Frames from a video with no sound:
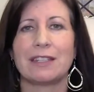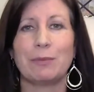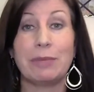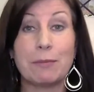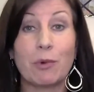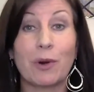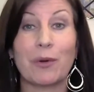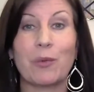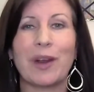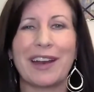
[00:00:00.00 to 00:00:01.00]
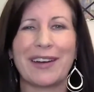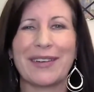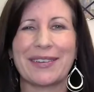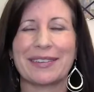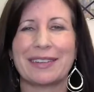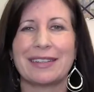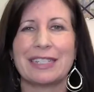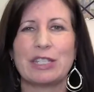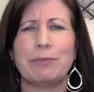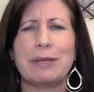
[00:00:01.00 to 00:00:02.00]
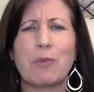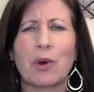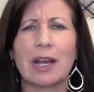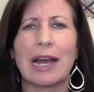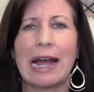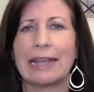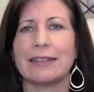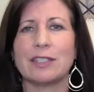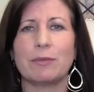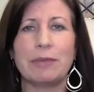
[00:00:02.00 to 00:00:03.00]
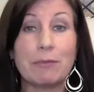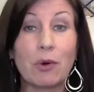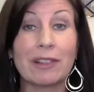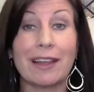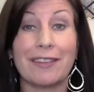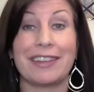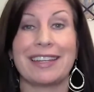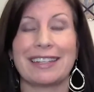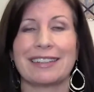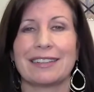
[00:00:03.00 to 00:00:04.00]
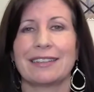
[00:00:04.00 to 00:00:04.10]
to be more aware, to be more kind, to be more loving,